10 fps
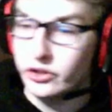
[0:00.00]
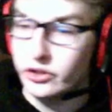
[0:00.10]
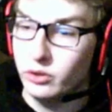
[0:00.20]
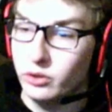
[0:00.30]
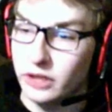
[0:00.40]

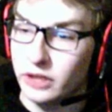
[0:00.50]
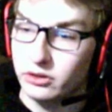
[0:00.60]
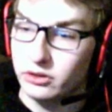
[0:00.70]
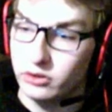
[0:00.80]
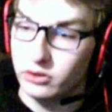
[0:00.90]
that
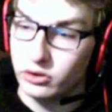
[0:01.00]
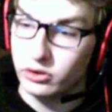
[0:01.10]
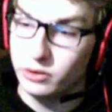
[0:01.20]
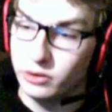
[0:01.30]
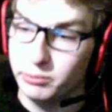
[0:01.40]
you
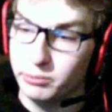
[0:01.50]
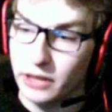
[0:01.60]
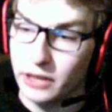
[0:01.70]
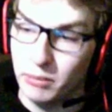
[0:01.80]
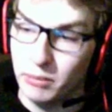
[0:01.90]
become
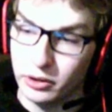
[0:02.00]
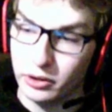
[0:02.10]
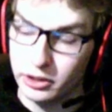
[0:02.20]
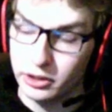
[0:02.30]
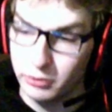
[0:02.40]
part of the
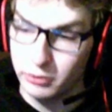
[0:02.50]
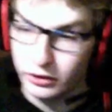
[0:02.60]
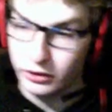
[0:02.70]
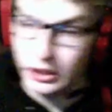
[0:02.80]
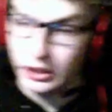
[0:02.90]
community
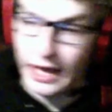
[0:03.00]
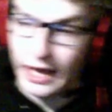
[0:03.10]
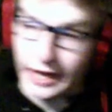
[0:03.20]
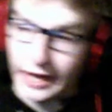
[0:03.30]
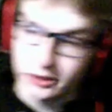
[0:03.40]
and